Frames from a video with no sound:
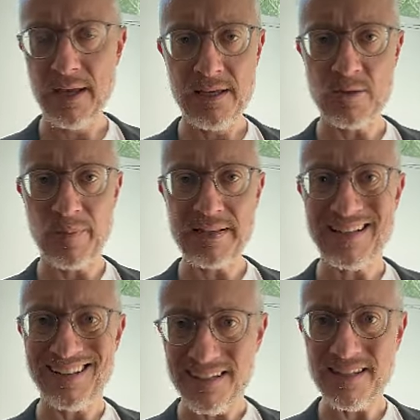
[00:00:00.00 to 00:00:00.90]
So
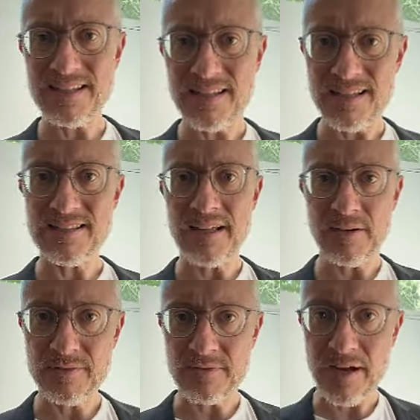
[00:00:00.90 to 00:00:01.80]
basically, this is his day
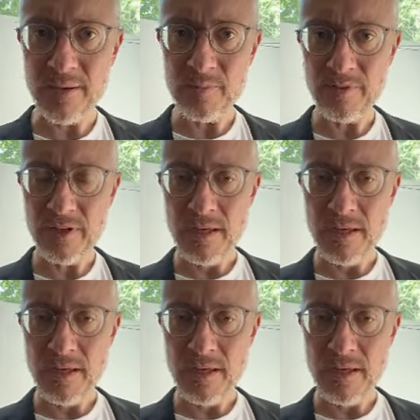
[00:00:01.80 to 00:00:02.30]
of triumph.